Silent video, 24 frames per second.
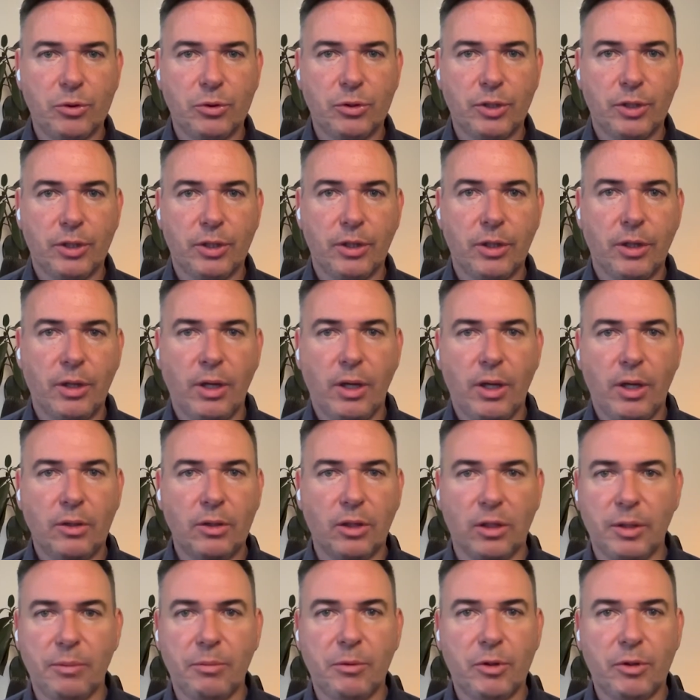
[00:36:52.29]
push the
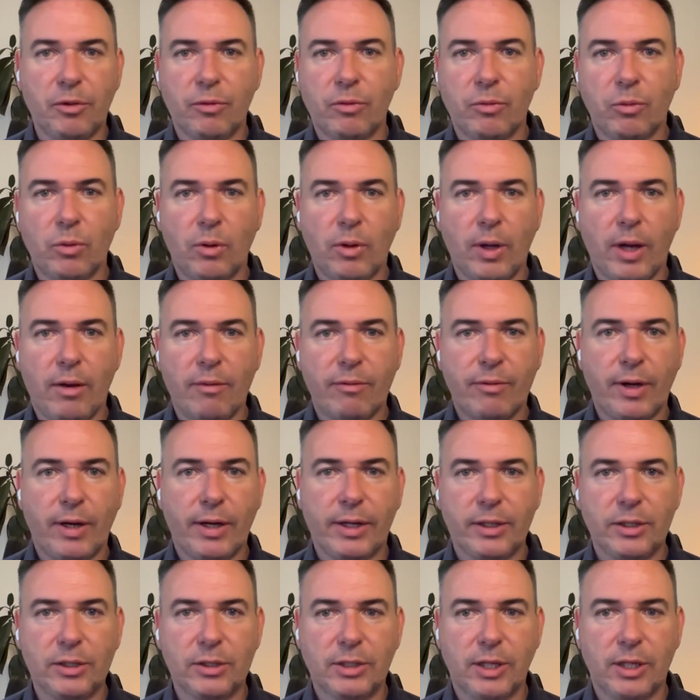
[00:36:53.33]
limit of, well, how
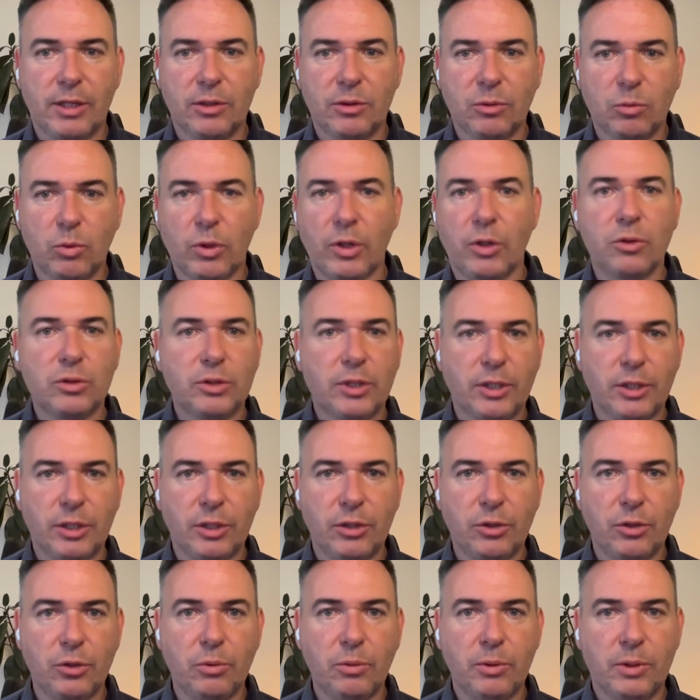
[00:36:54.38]
far can you scale? What else can
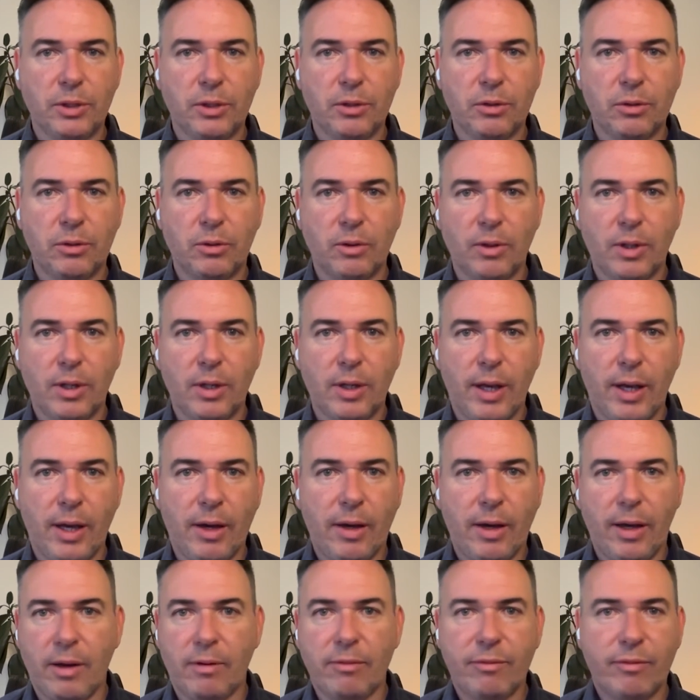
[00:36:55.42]
you do with it, or
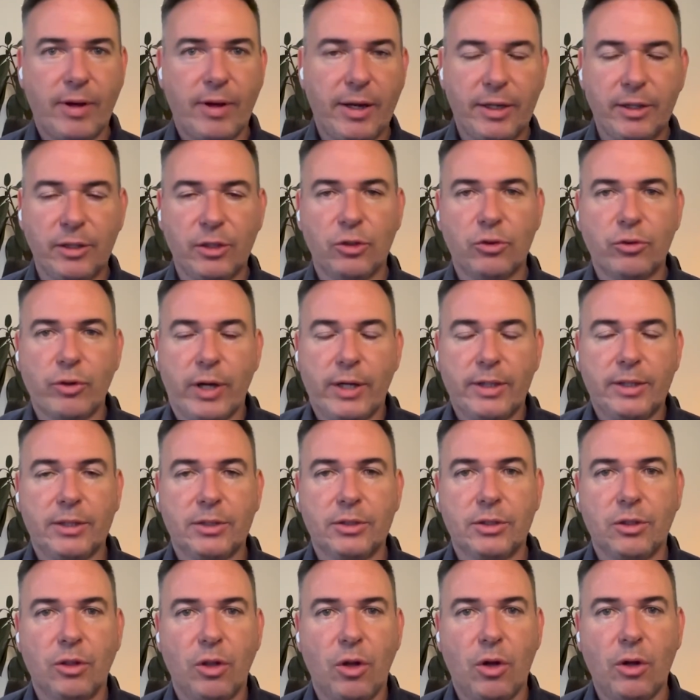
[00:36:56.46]
how far can you drag
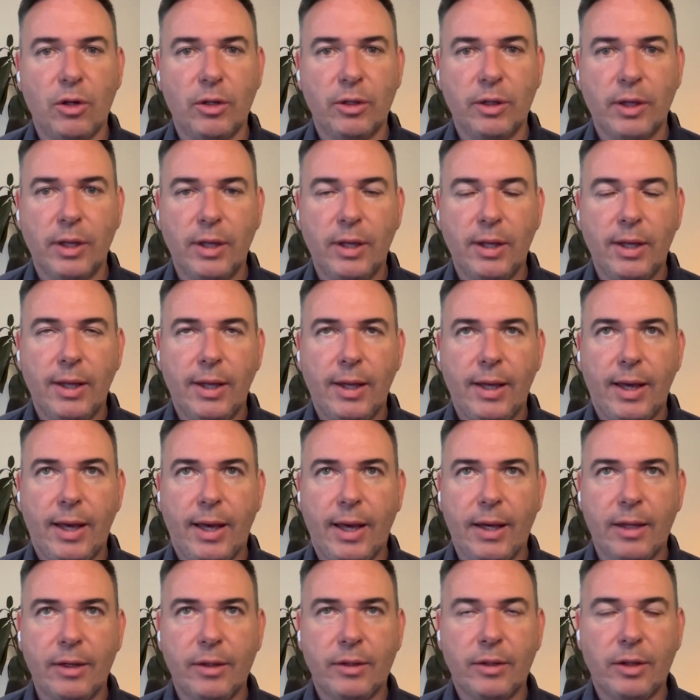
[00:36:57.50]
this along?
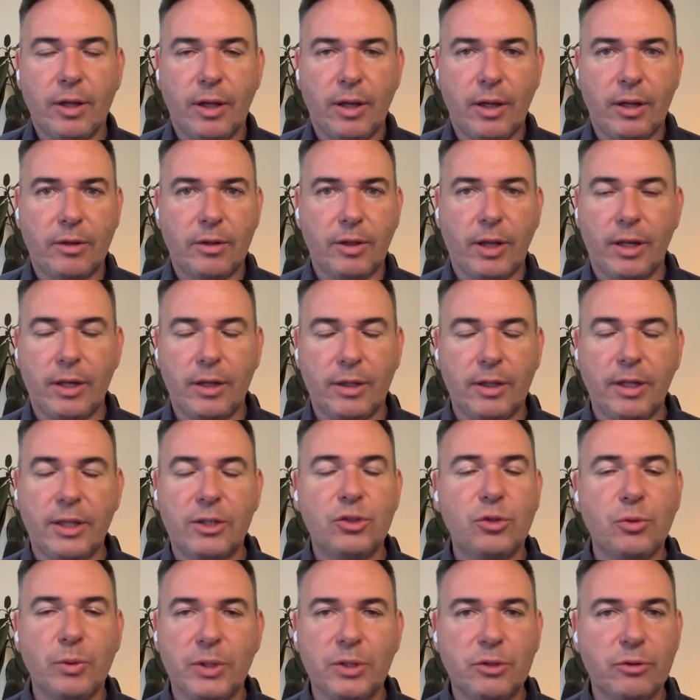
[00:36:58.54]
And
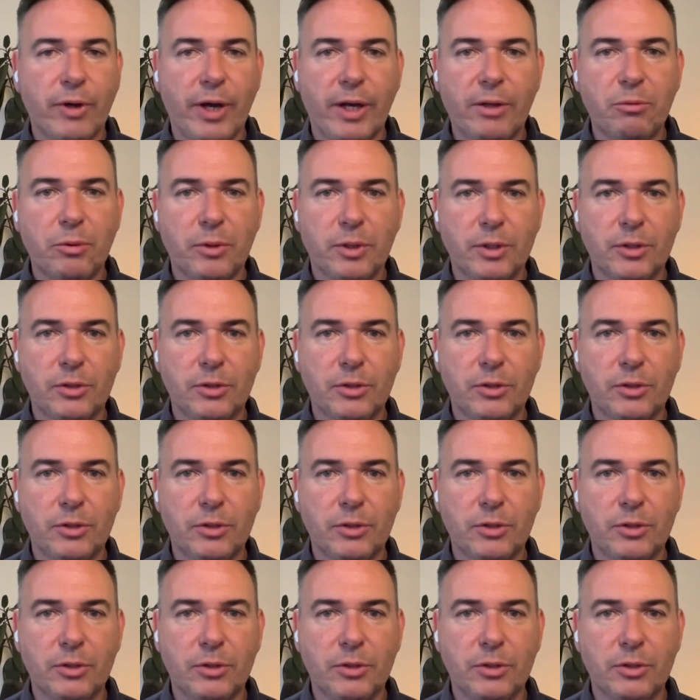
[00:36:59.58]
unless you interact